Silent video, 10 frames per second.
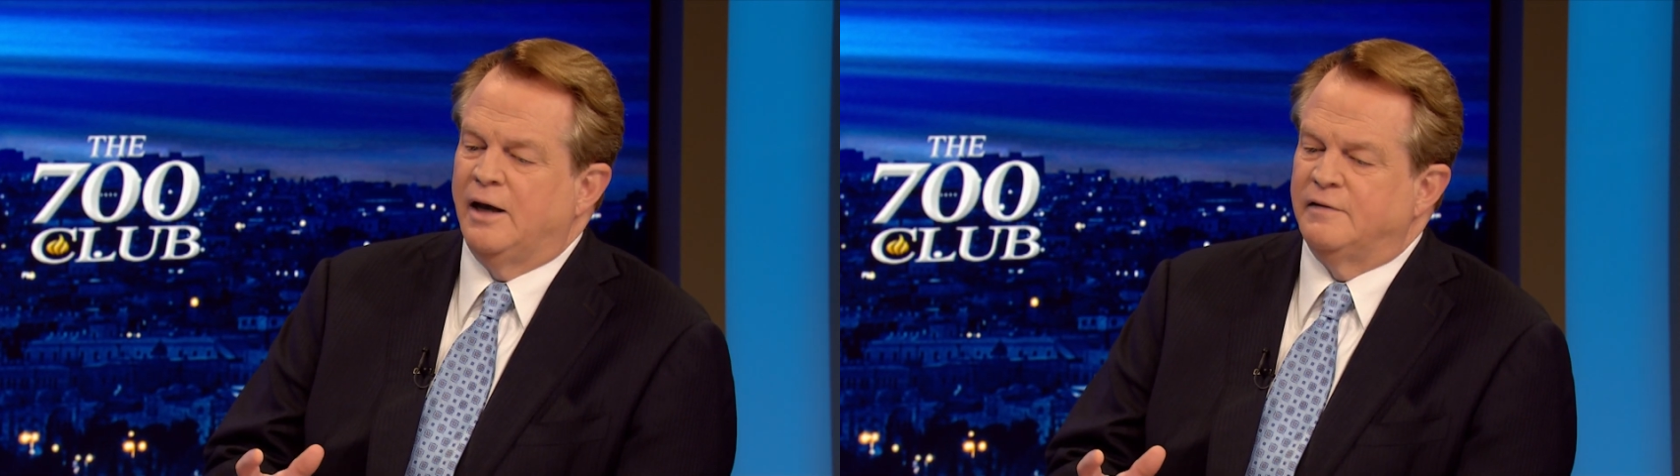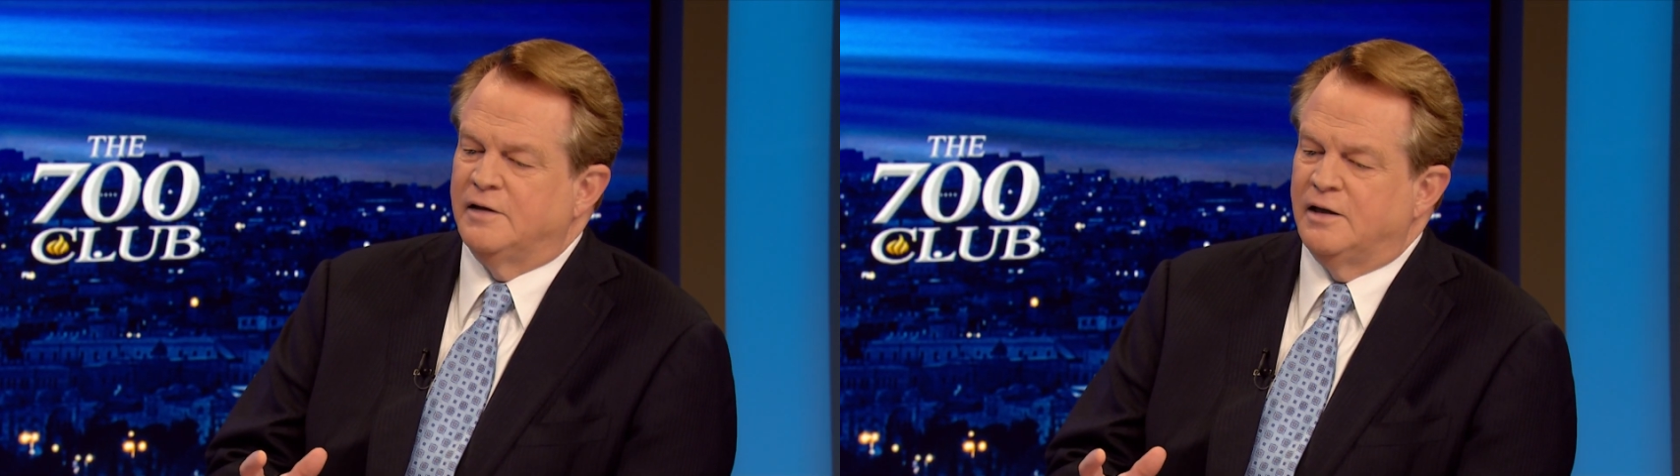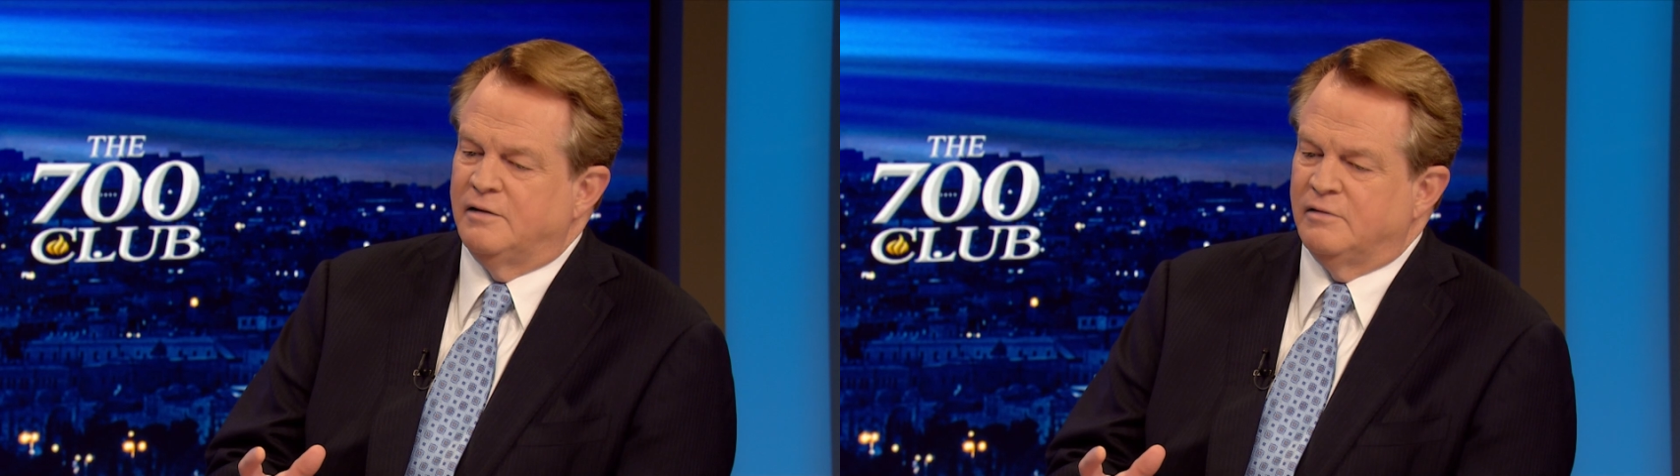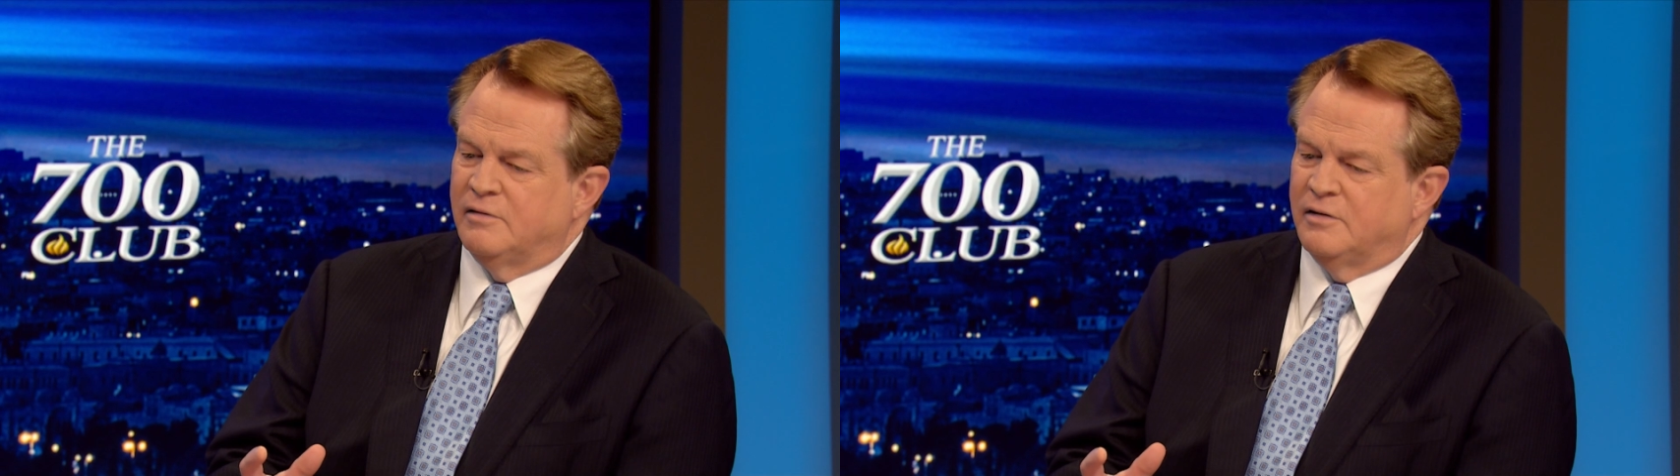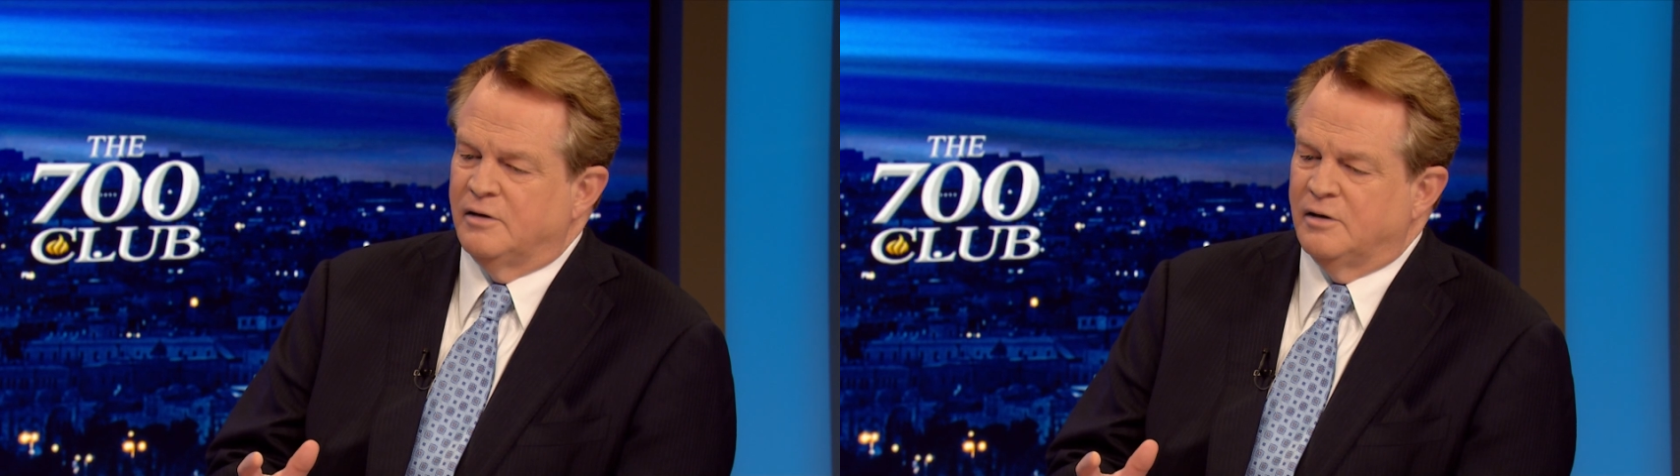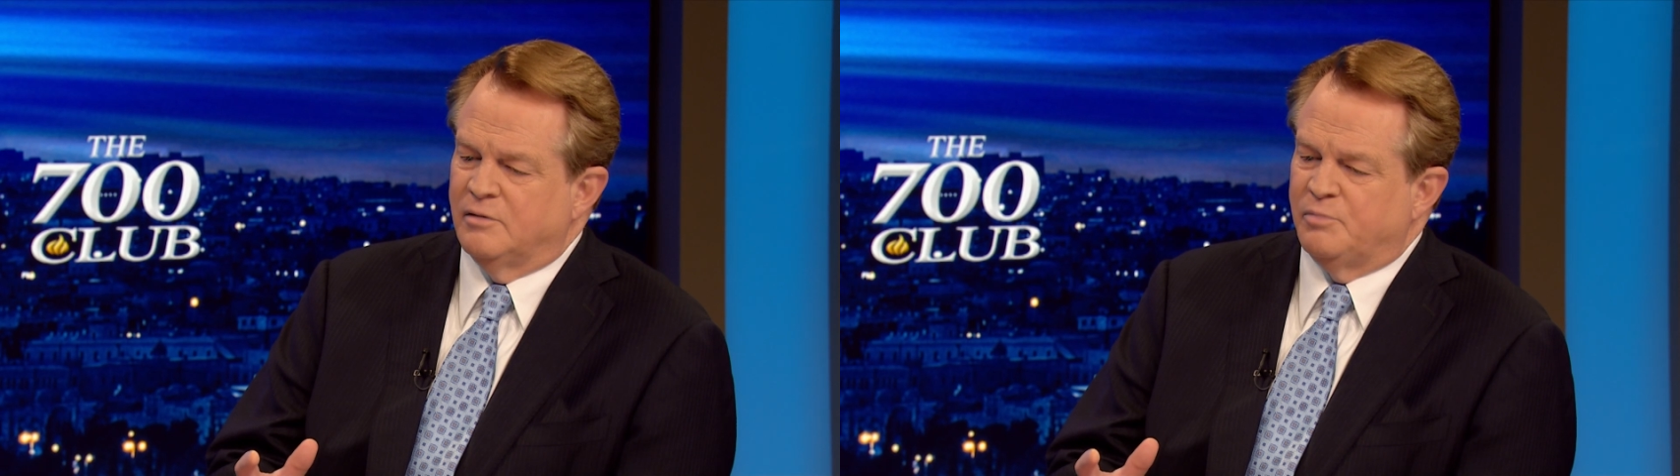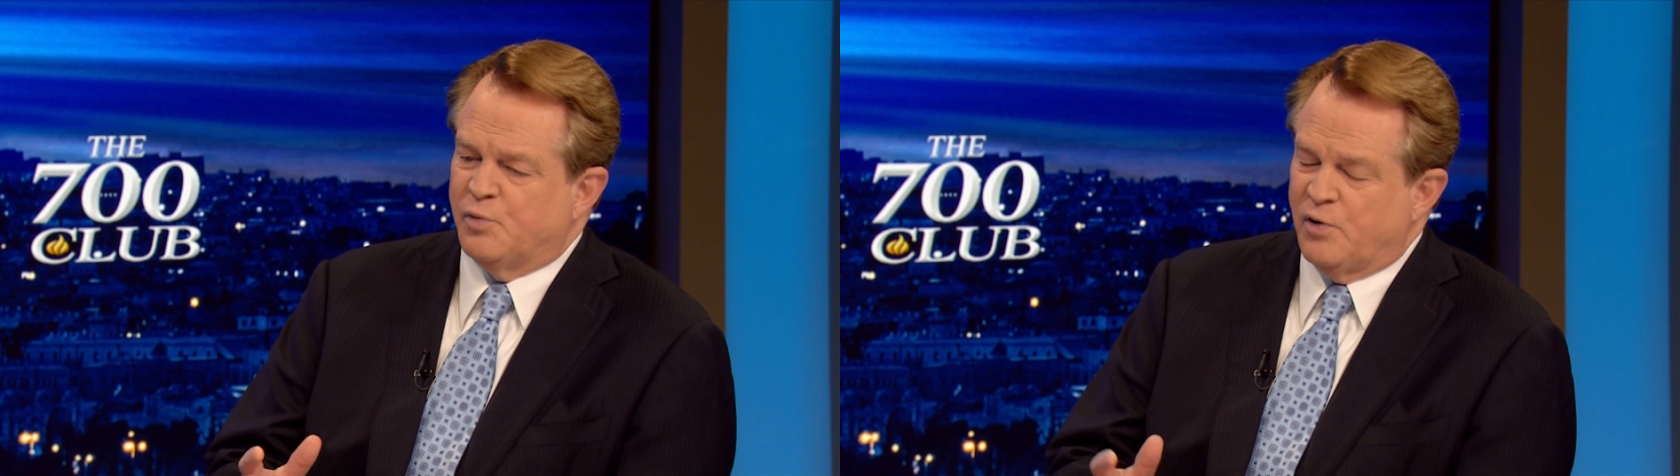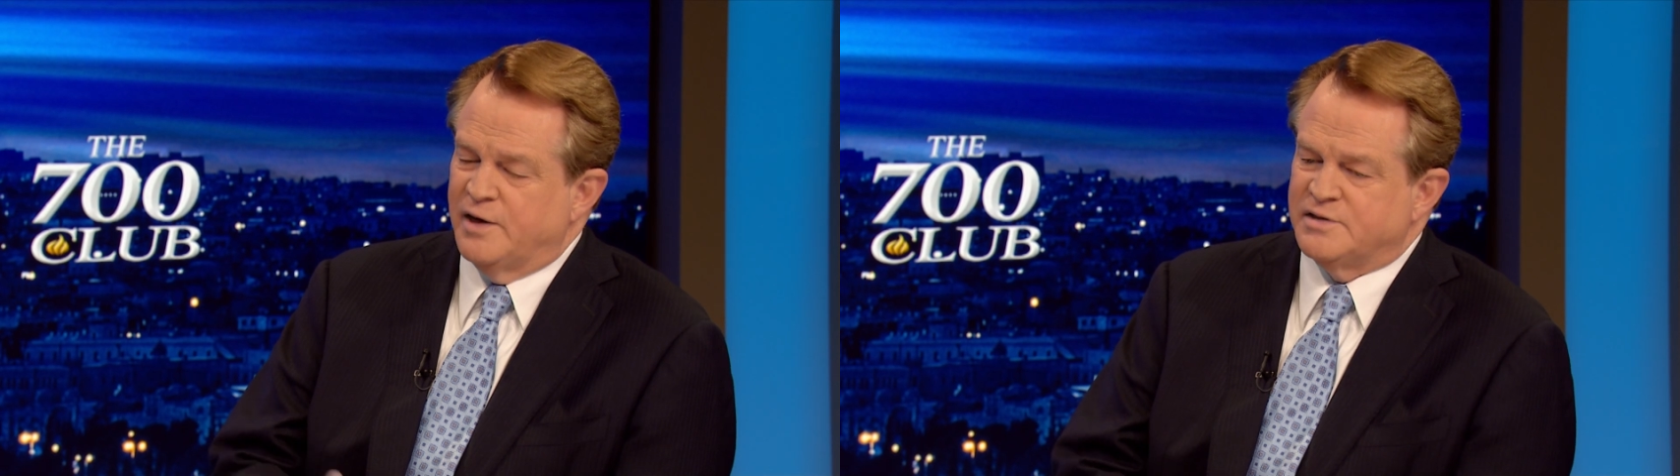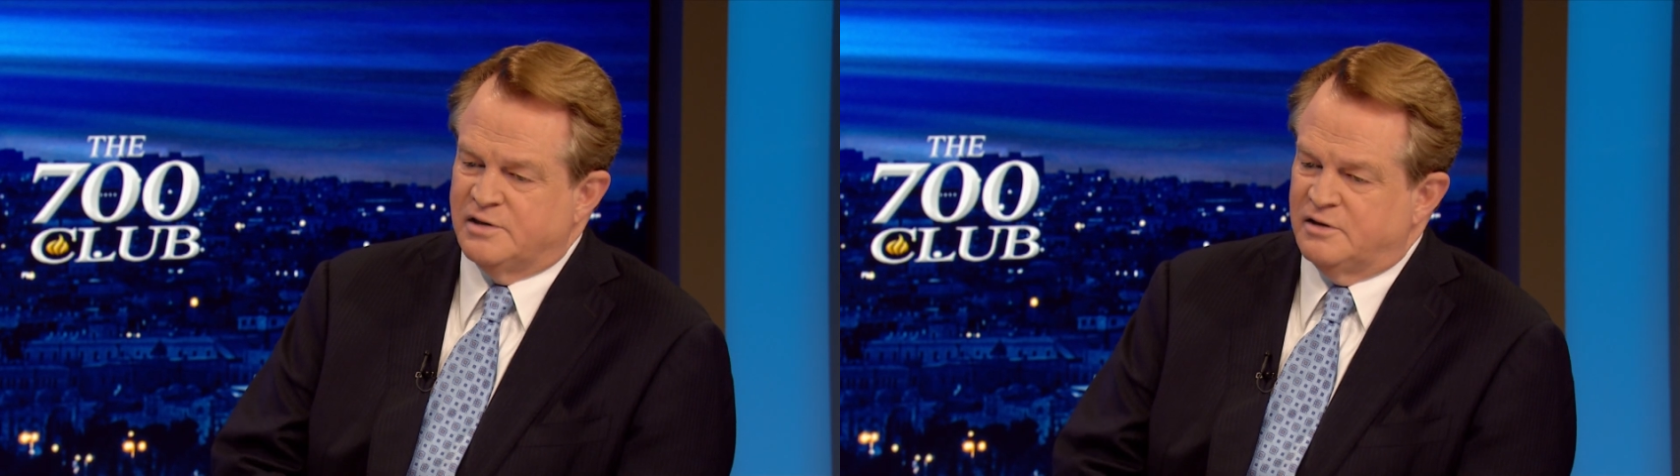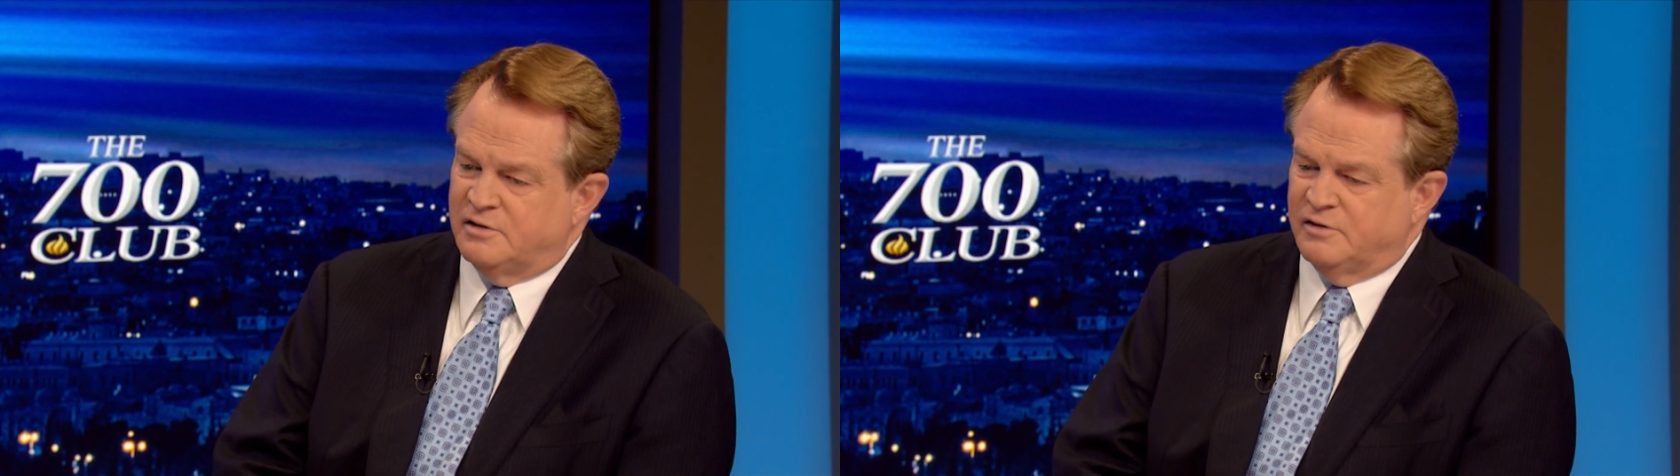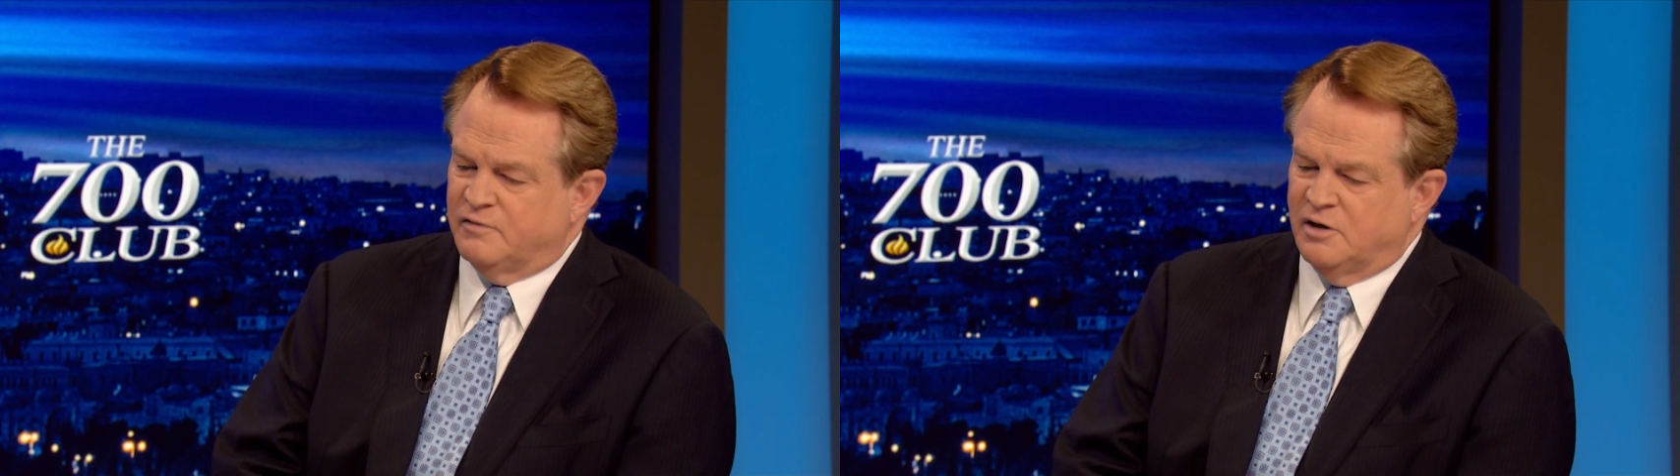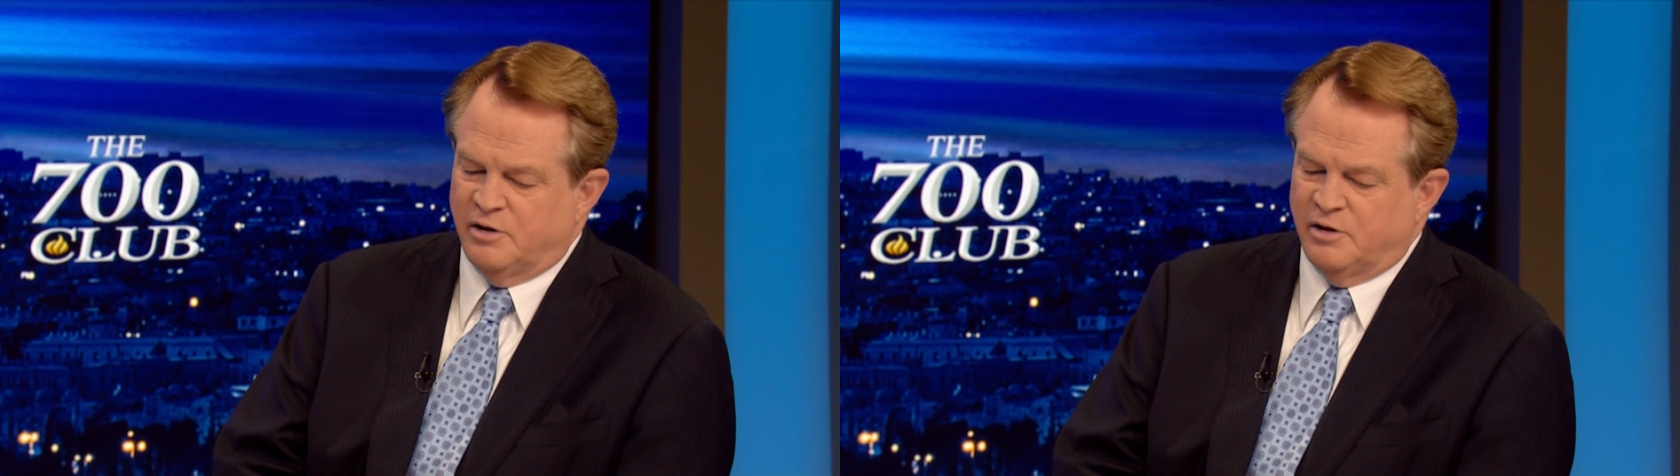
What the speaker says: And then the president of